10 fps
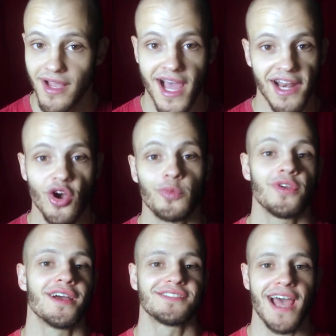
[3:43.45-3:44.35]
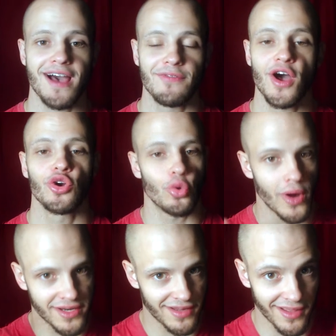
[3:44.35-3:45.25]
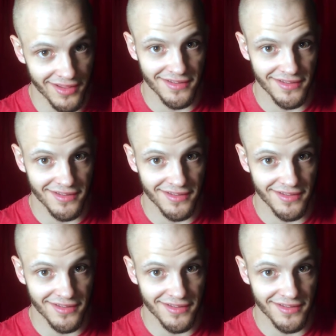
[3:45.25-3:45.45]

And I hope you guys have a great day.